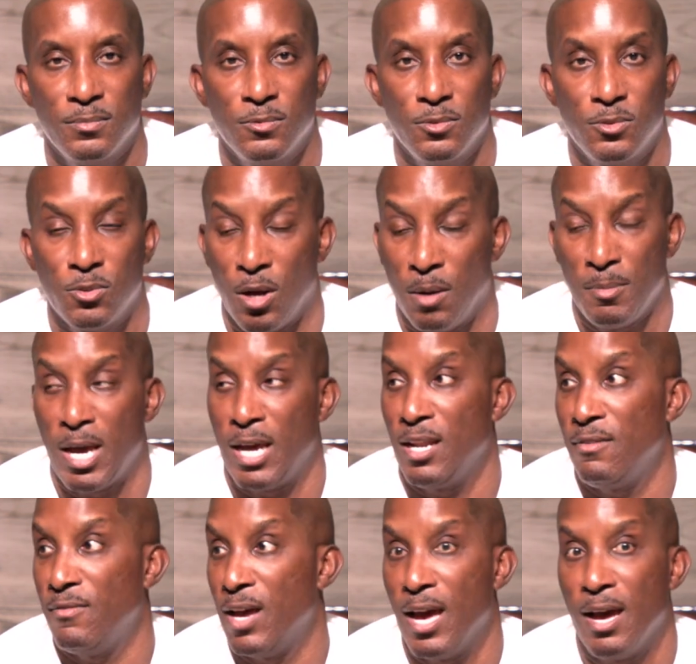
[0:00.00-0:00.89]
So I'm not
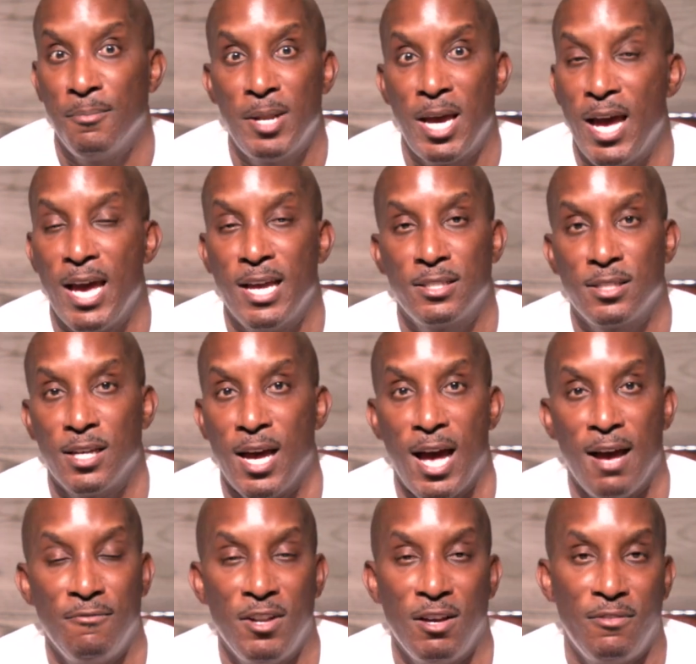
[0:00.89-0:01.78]
even, I'm not asking,
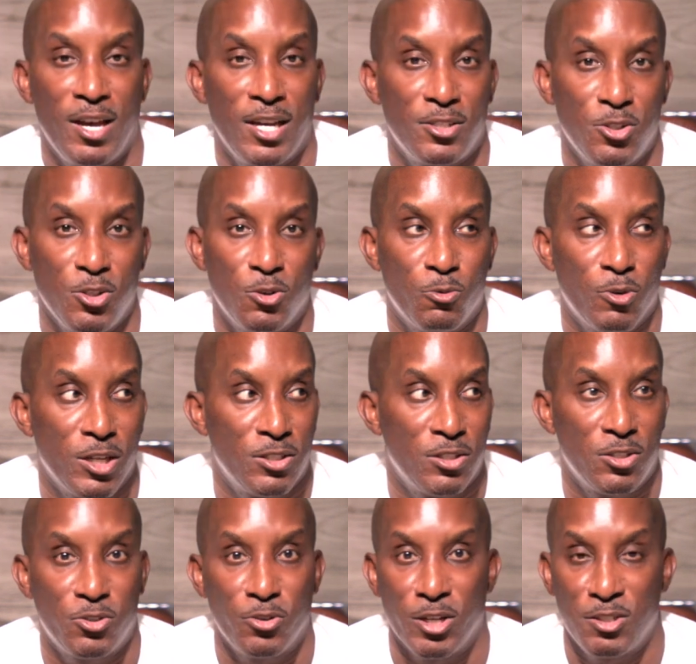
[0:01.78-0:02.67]
I've never asked you to rest
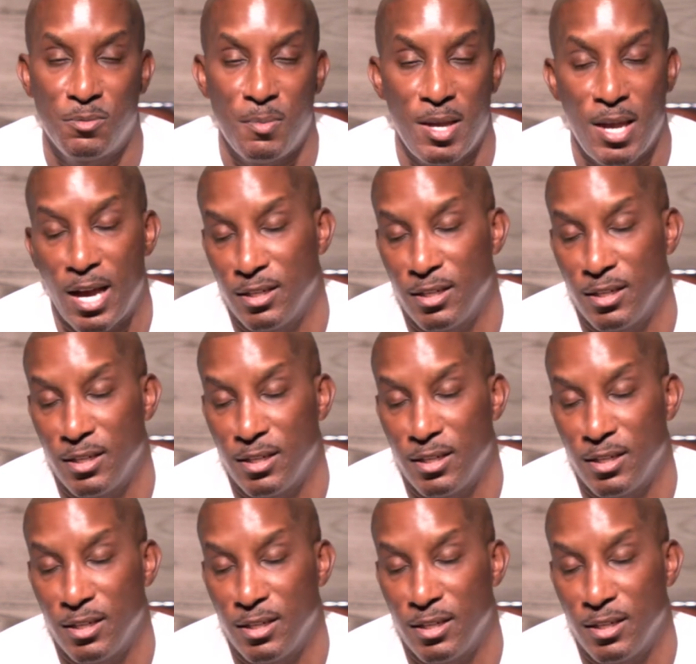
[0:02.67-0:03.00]
to trust me.